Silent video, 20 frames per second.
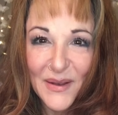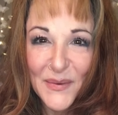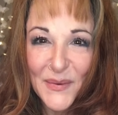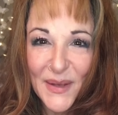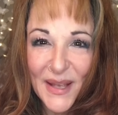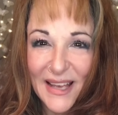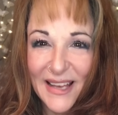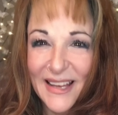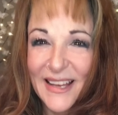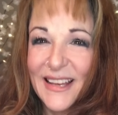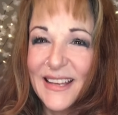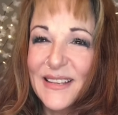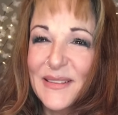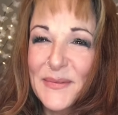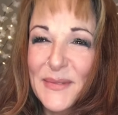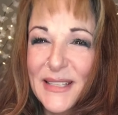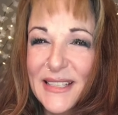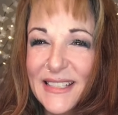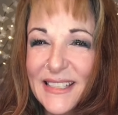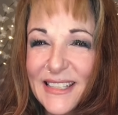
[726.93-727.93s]
Okay,
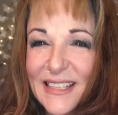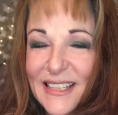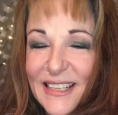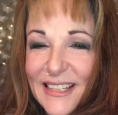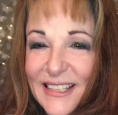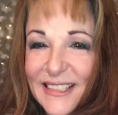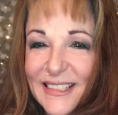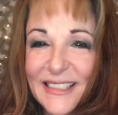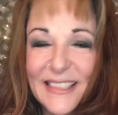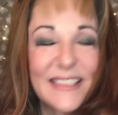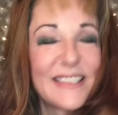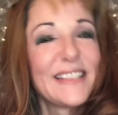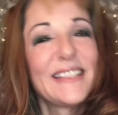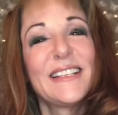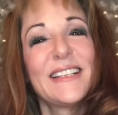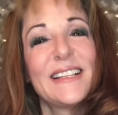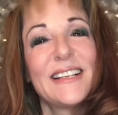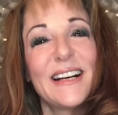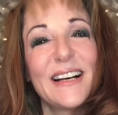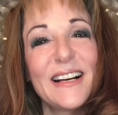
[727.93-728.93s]
we did it.
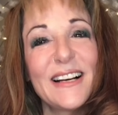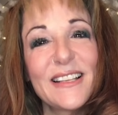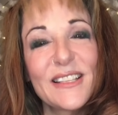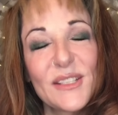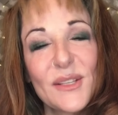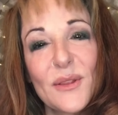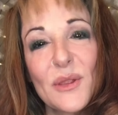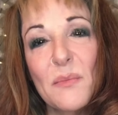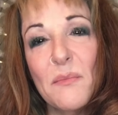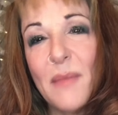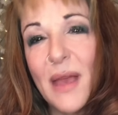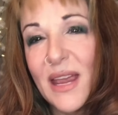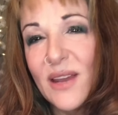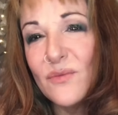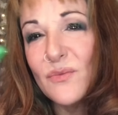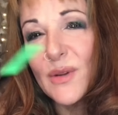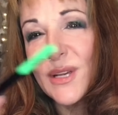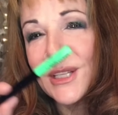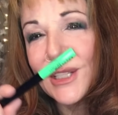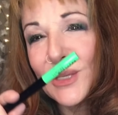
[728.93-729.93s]
So the main
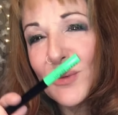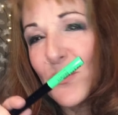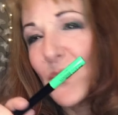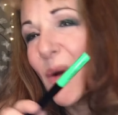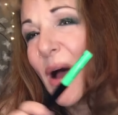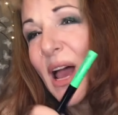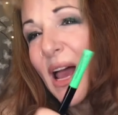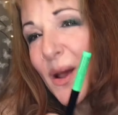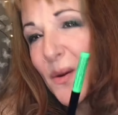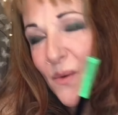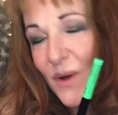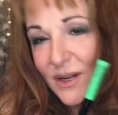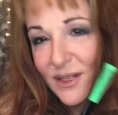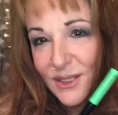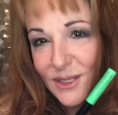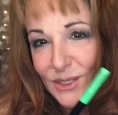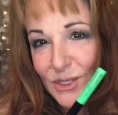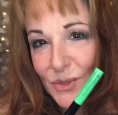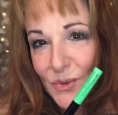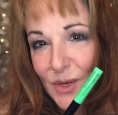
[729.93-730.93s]
reason why I wanted to
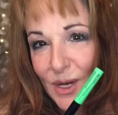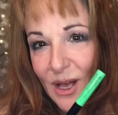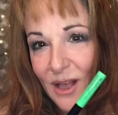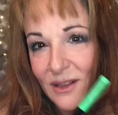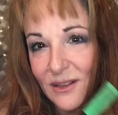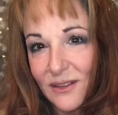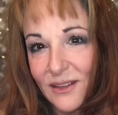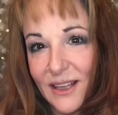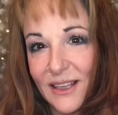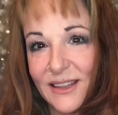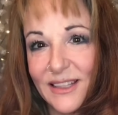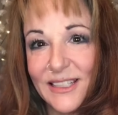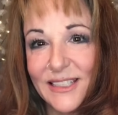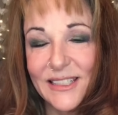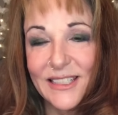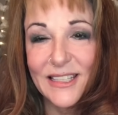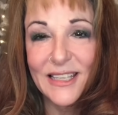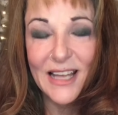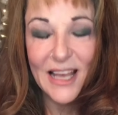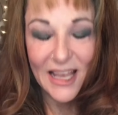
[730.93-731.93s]
do a color like this
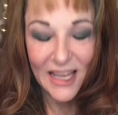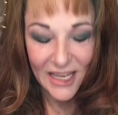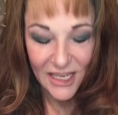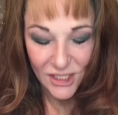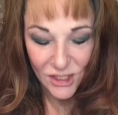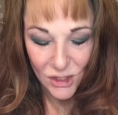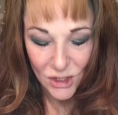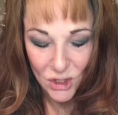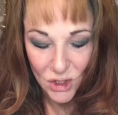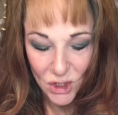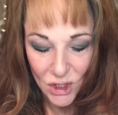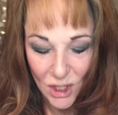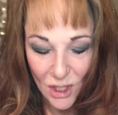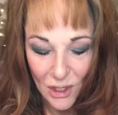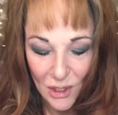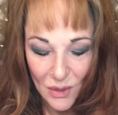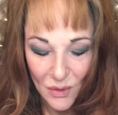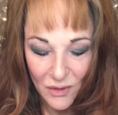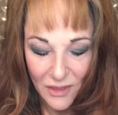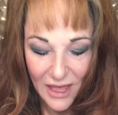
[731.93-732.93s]
today is to show
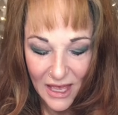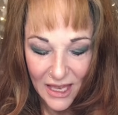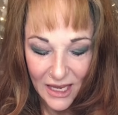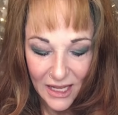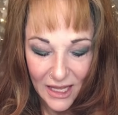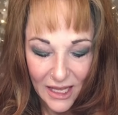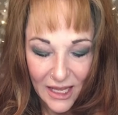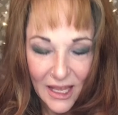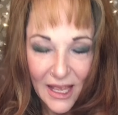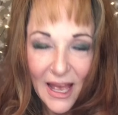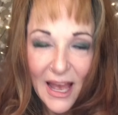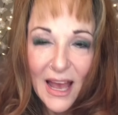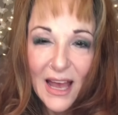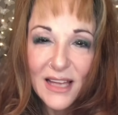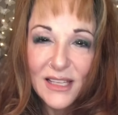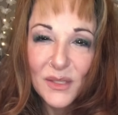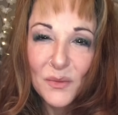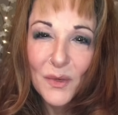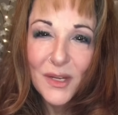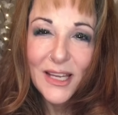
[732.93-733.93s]
you that
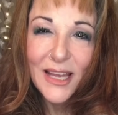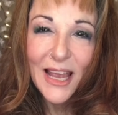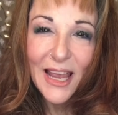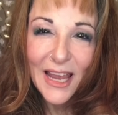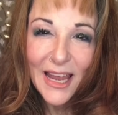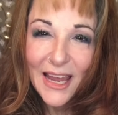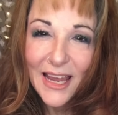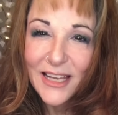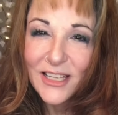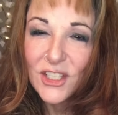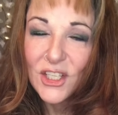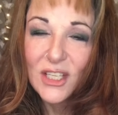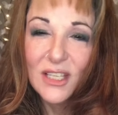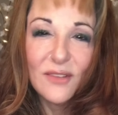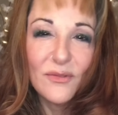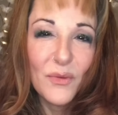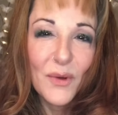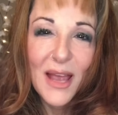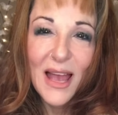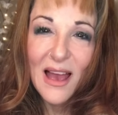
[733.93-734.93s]
as we age and if
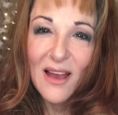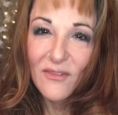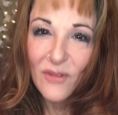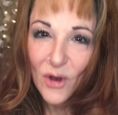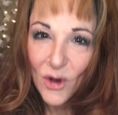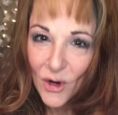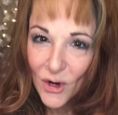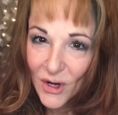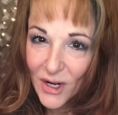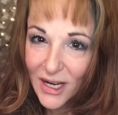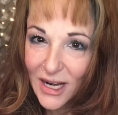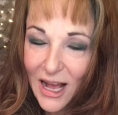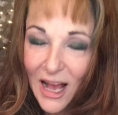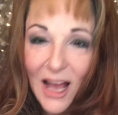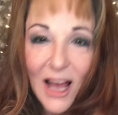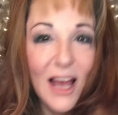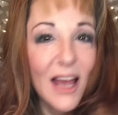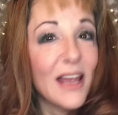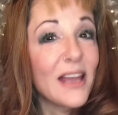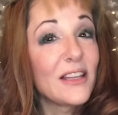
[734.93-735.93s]
we have a hooded
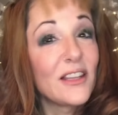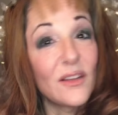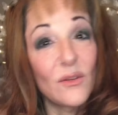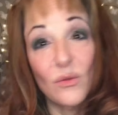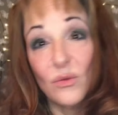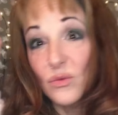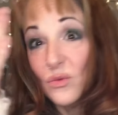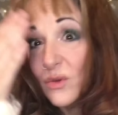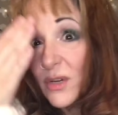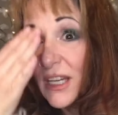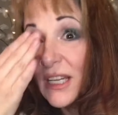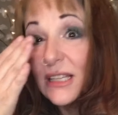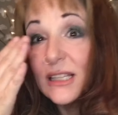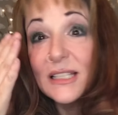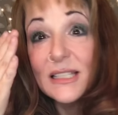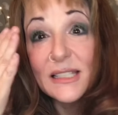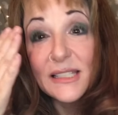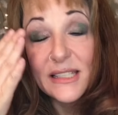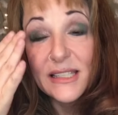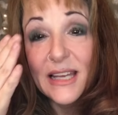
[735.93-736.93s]
eye and the real
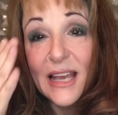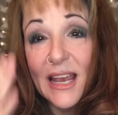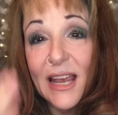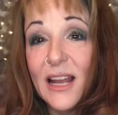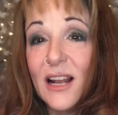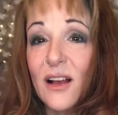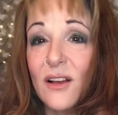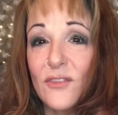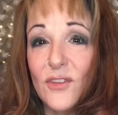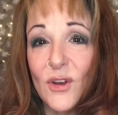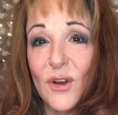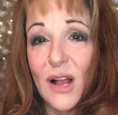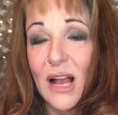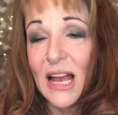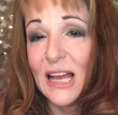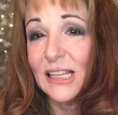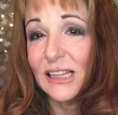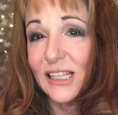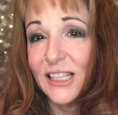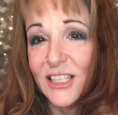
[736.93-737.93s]
estate of your
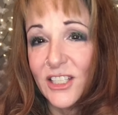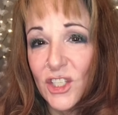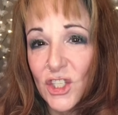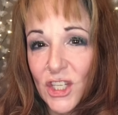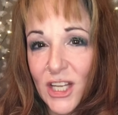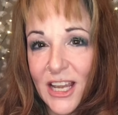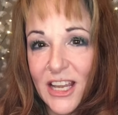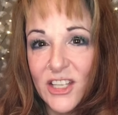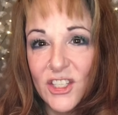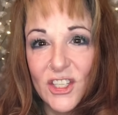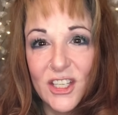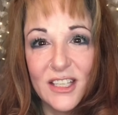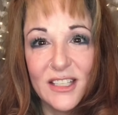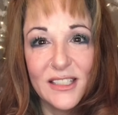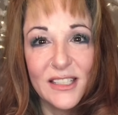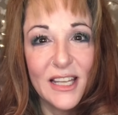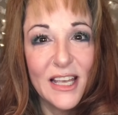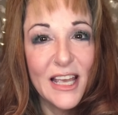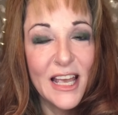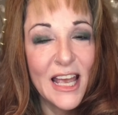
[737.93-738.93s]
eyelid changes,
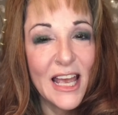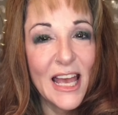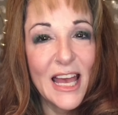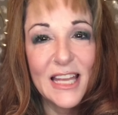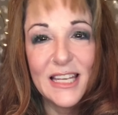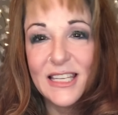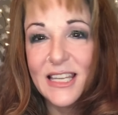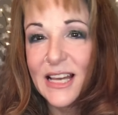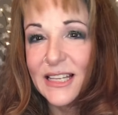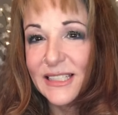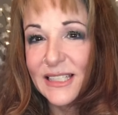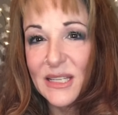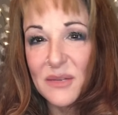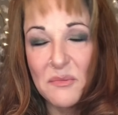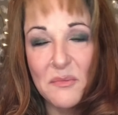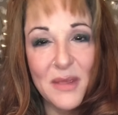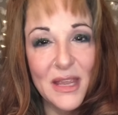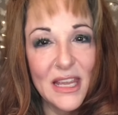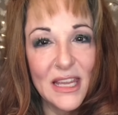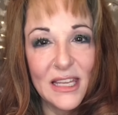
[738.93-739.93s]
it doesn't
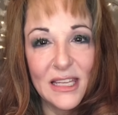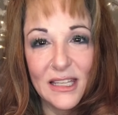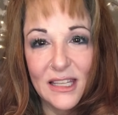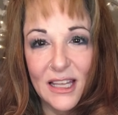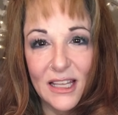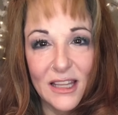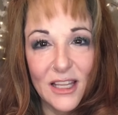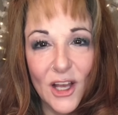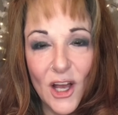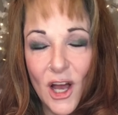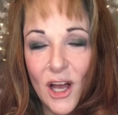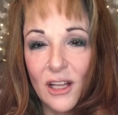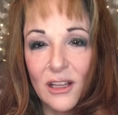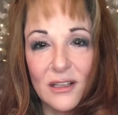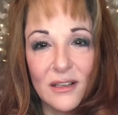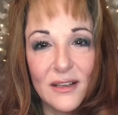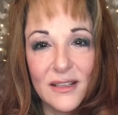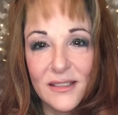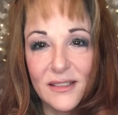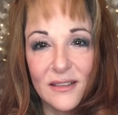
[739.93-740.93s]
mean that the color
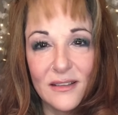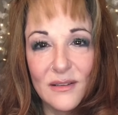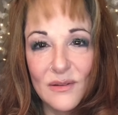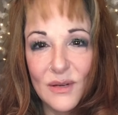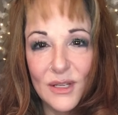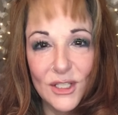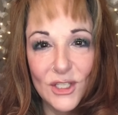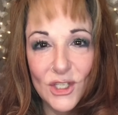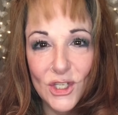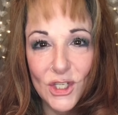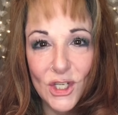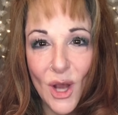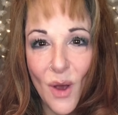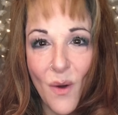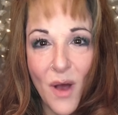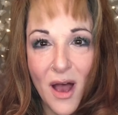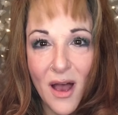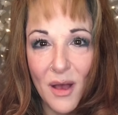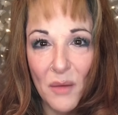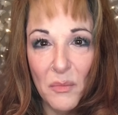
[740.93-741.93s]
isn't going to show
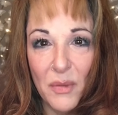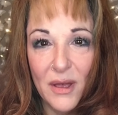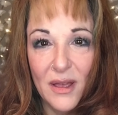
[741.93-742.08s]
up.